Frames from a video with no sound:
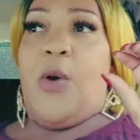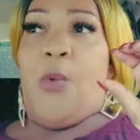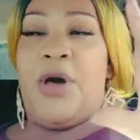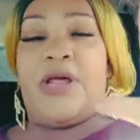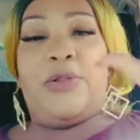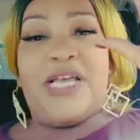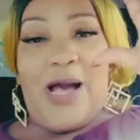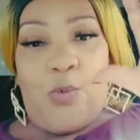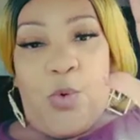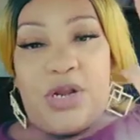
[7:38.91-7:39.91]
One, I only
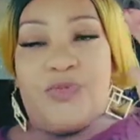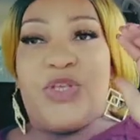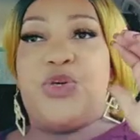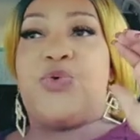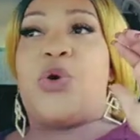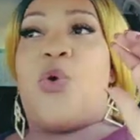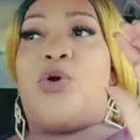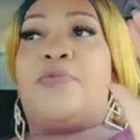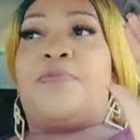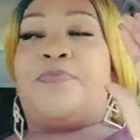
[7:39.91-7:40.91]
got one of the
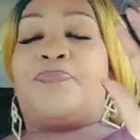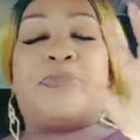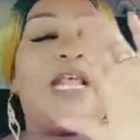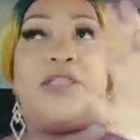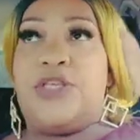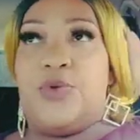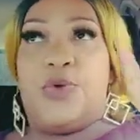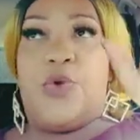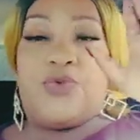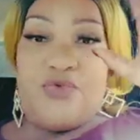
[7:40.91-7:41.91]
unicorn, not the
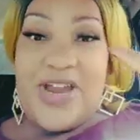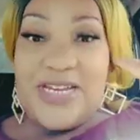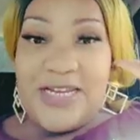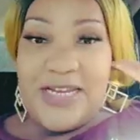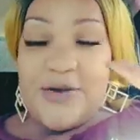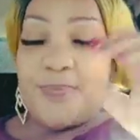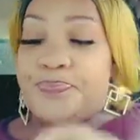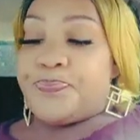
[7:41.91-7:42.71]
unicorn, reindeer.